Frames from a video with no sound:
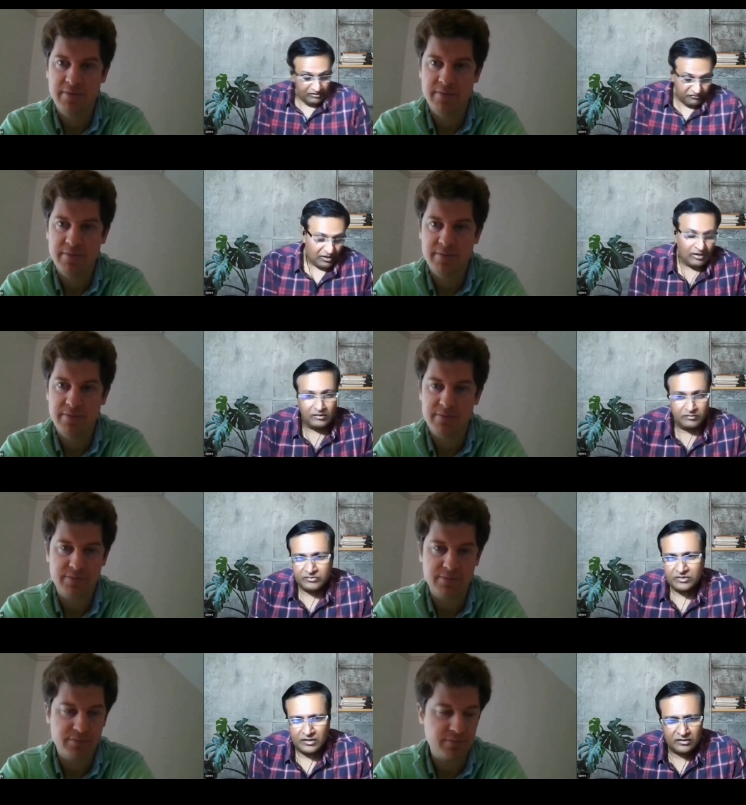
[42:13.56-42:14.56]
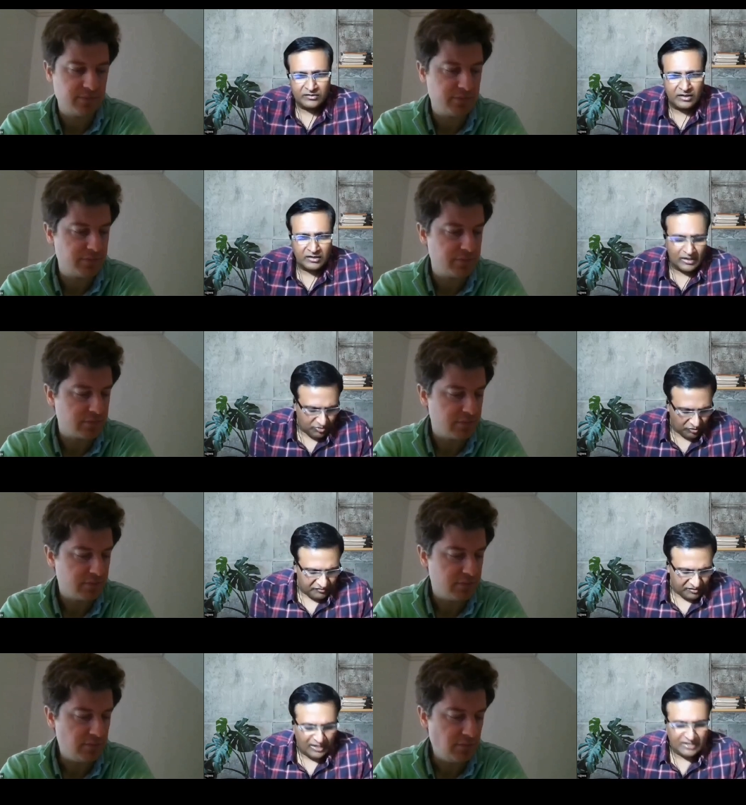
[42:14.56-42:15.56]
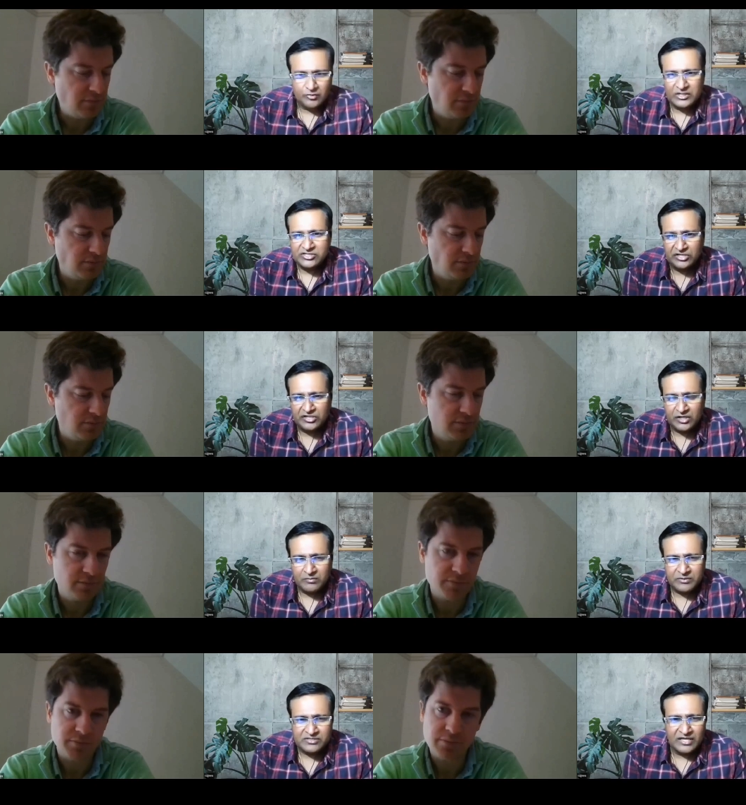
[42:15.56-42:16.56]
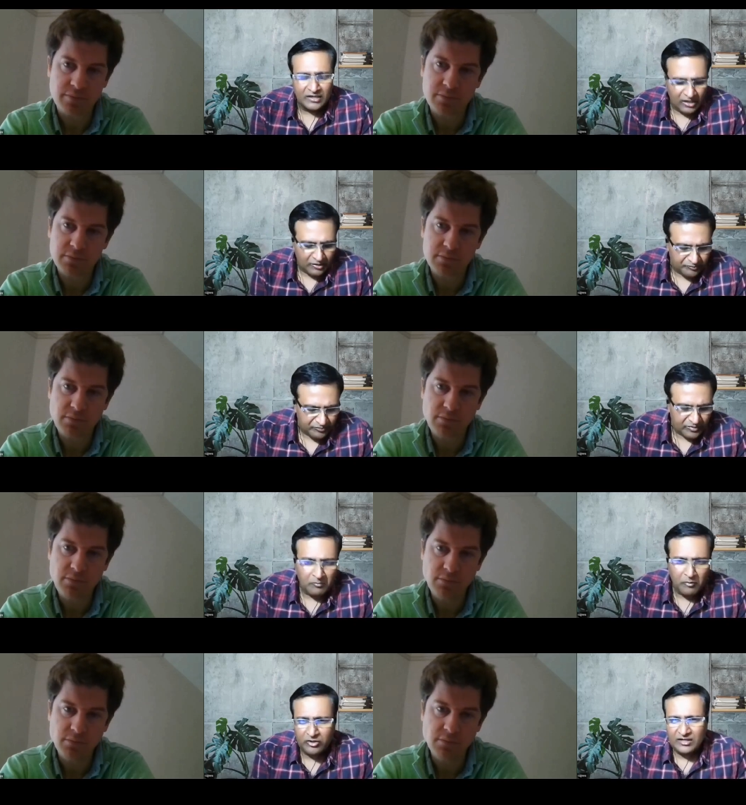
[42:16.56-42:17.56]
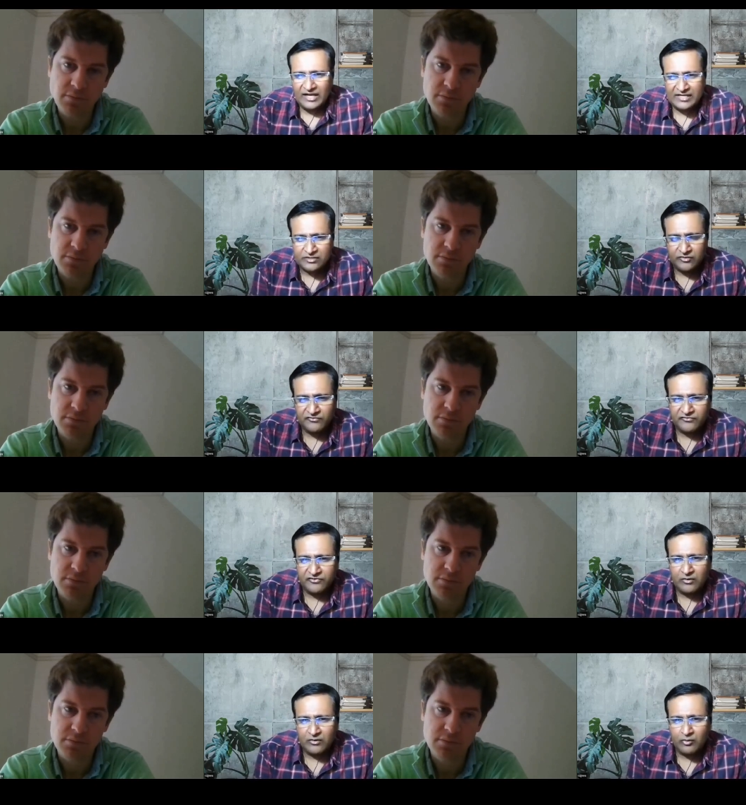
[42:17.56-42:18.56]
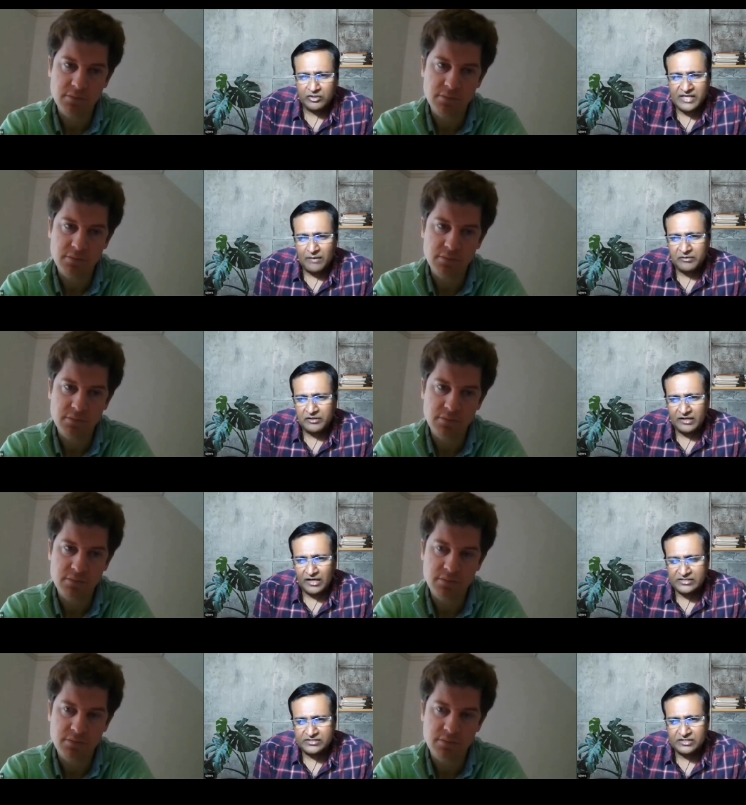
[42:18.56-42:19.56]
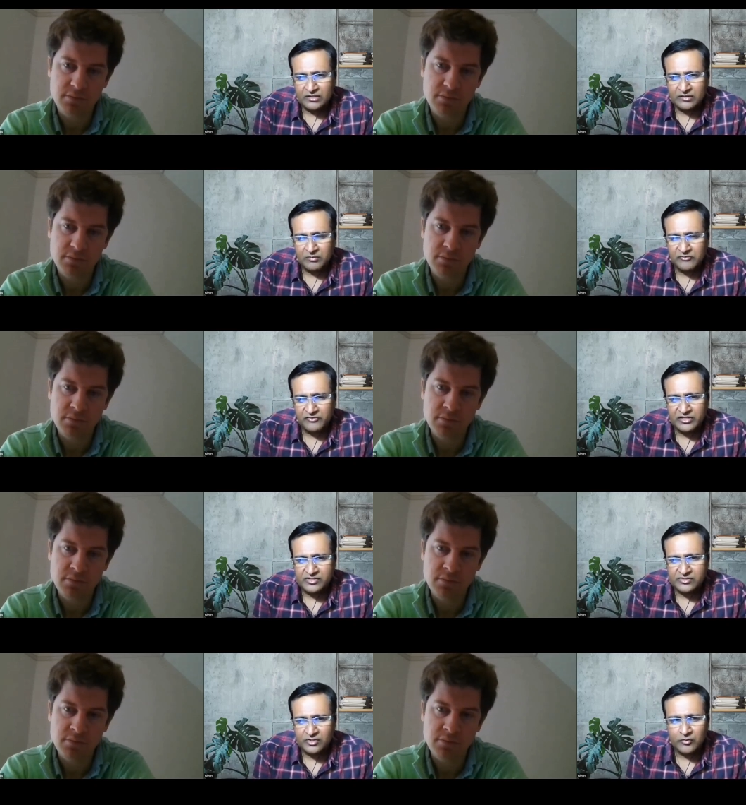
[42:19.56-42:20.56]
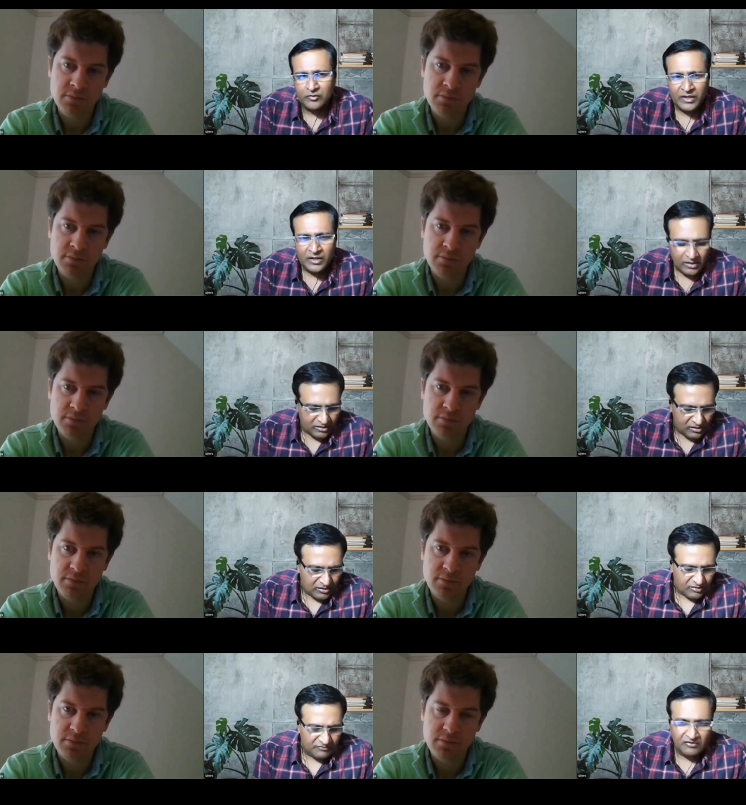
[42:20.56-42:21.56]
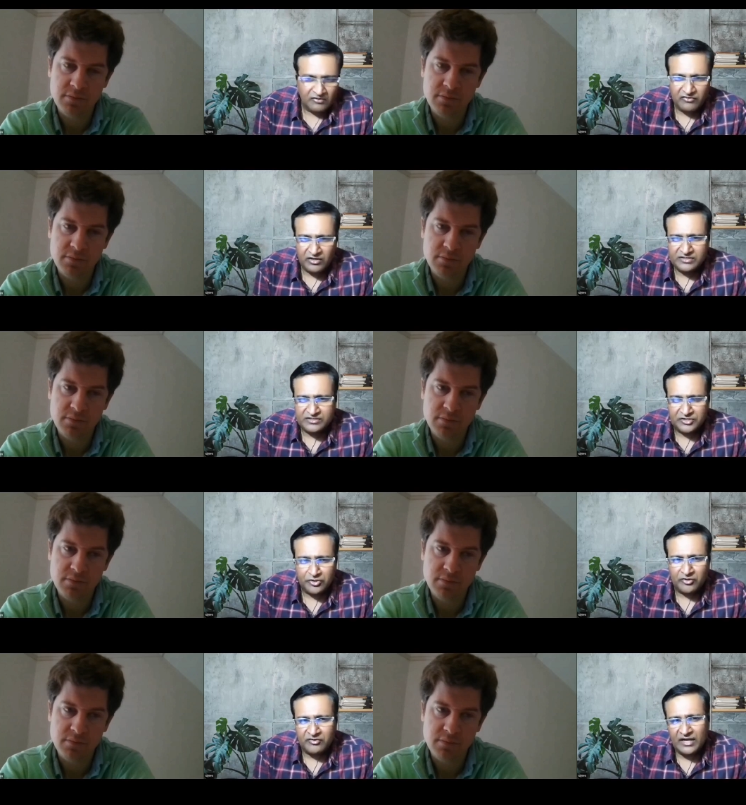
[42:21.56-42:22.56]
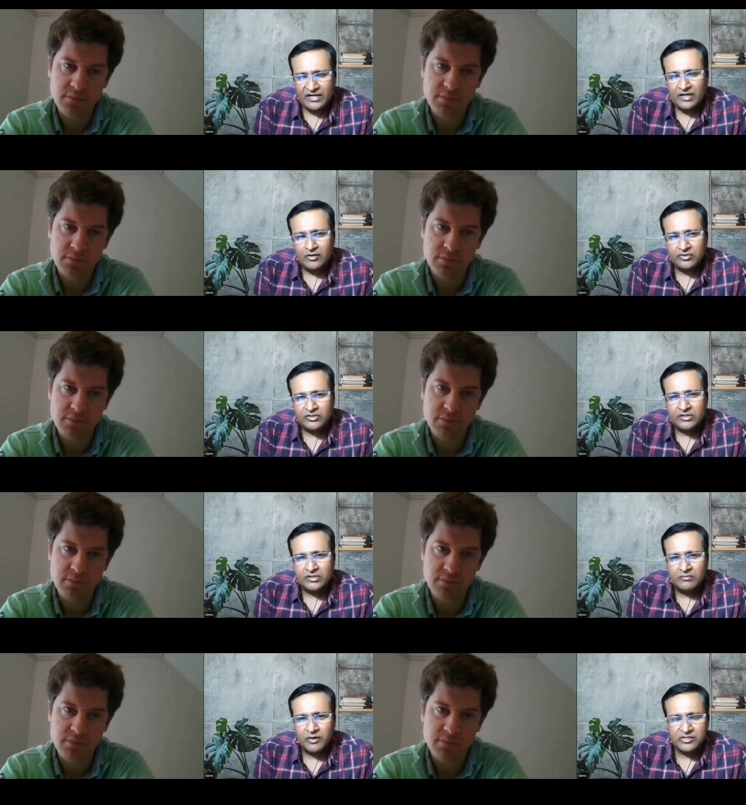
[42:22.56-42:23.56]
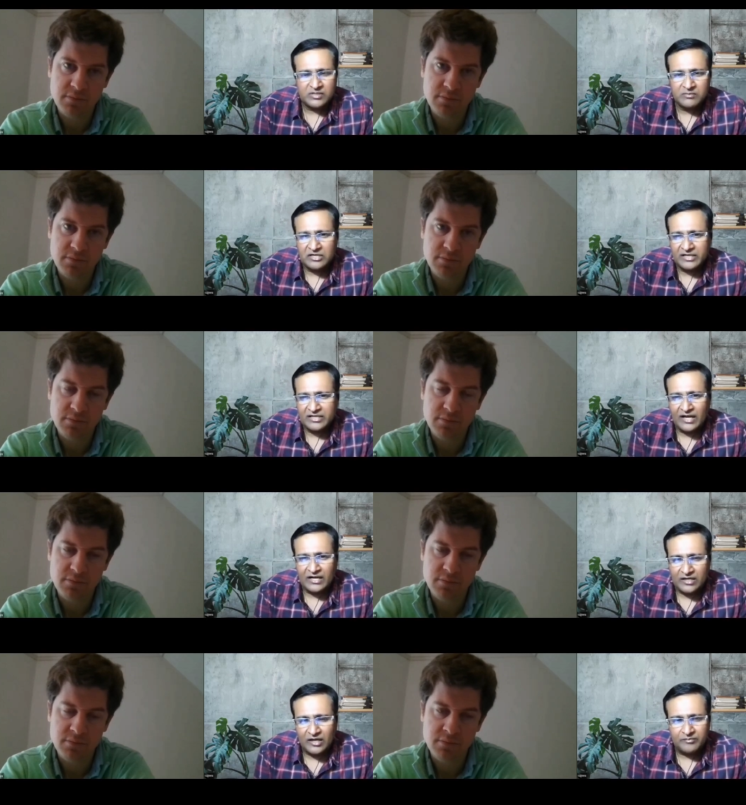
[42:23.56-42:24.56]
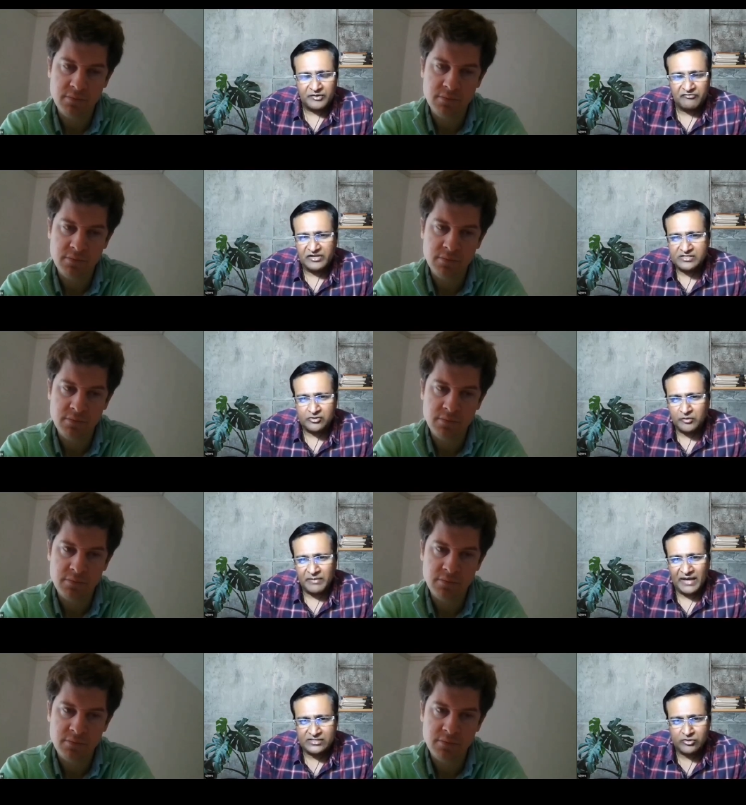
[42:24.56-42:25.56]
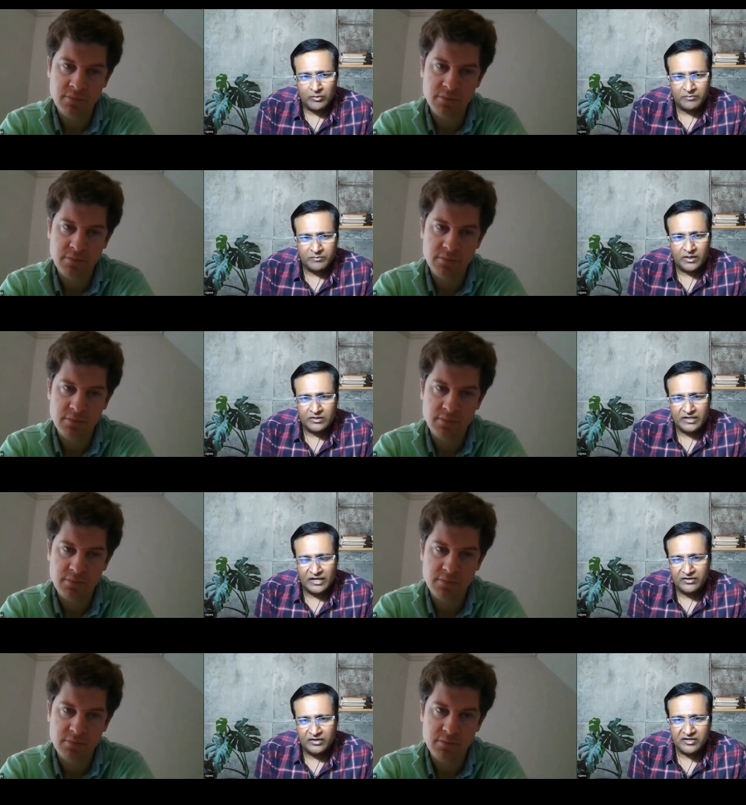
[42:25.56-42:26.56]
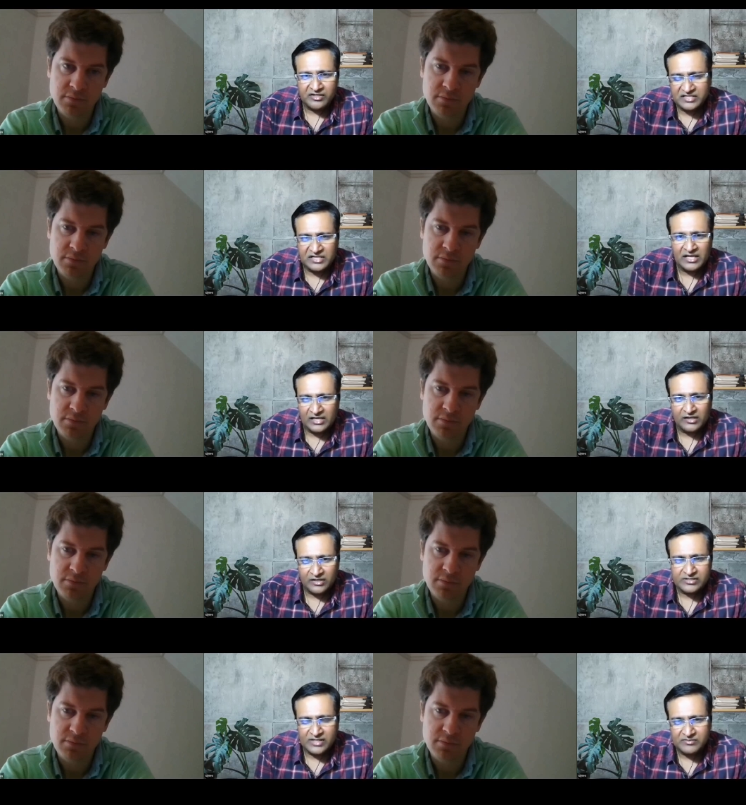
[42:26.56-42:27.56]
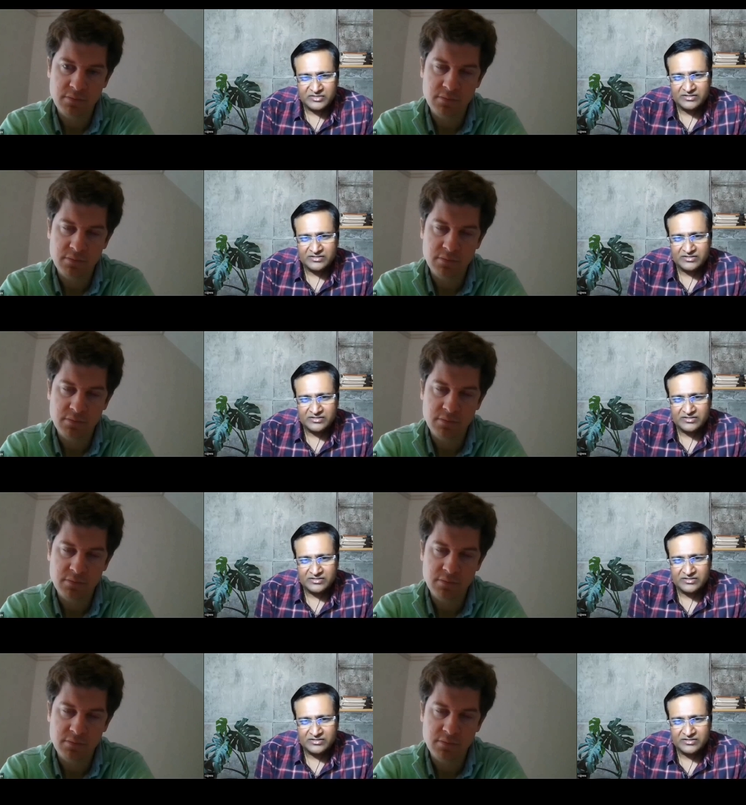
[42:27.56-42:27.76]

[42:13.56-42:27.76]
Speaker 1: Um, if uh, um, the the sort of the last question here per se, um, the moral hazard of uh, what has happened in the last uh, couple of weeks or so the the world is inured right now to the possibility that um, the Fed is going to backstop uh, their risk taking